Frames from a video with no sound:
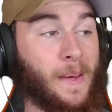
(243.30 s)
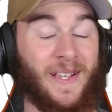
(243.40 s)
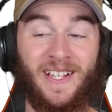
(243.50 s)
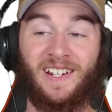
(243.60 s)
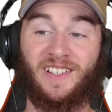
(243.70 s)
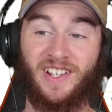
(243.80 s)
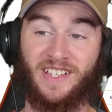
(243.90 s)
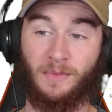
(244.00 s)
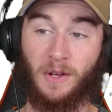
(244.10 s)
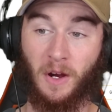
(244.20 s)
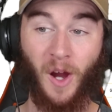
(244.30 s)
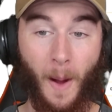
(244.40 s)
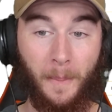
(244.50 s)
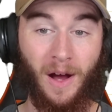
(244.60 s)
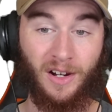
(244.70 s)
pick signatures. We got
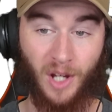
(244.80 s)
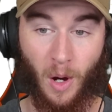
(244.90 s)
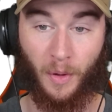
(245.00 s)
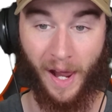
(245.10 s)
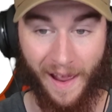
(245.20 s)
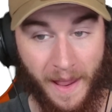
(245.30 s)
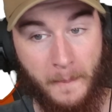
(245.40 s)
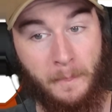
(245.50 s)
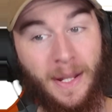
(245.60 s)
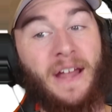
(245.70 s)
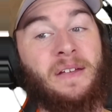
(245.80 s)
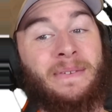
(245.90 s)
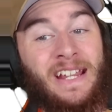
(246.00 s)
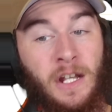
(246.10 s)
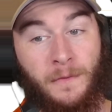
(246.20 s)
Copper, Gold, and Platinum
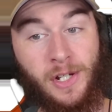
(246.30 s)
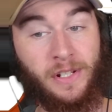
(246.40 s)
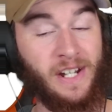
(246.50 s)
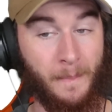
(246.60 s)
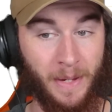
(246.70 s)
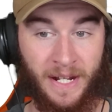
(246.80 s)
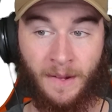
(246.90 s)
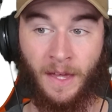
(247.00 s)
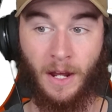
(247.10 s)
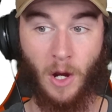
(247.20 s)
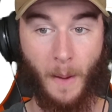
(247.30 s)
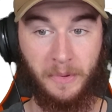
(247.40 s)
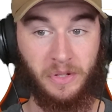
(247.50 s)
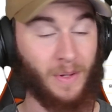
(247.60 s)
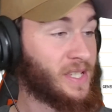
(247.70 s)
individually numbered.
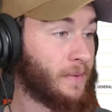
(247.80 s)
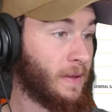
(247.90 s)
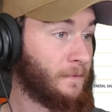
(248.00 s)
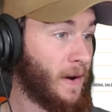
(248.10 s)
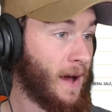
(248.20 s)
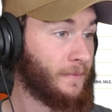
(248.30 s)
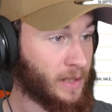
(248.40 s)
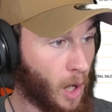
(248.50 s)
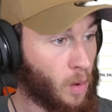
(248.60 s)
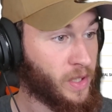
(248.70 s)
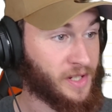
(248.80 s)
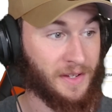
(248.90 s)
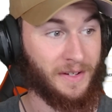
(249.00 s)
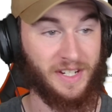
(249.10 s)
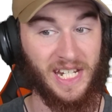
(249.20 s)
Copper is 175, Gold is
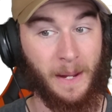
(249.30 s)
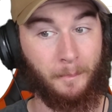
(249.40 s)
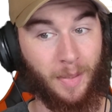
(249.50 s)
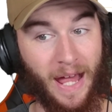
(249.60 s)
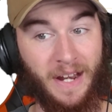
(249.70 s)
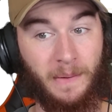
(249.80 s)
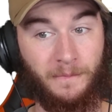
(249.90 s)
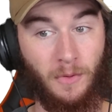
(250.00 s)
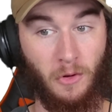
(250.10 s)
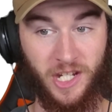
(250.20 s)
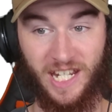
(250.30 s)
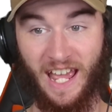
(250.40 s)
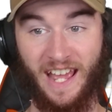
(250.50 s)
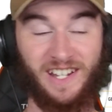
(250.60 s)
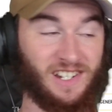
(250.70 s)
90, Platinum 40.
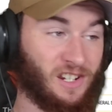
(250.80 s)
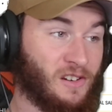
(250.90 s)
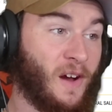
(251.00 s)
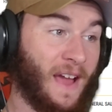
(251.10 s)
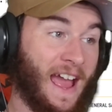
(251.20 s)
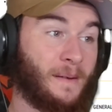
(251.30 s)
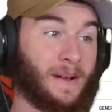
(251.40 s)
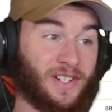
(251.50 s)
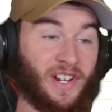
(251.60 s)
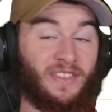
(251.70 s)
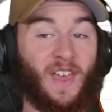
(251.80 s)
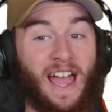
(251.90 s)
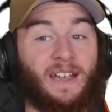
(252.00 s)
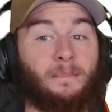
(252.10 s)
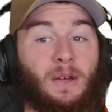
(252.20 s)
And you know how much
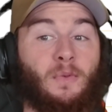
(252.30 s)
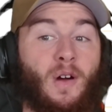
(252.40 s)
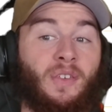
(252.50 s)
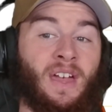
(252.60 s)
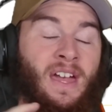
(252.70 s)
that can be worth,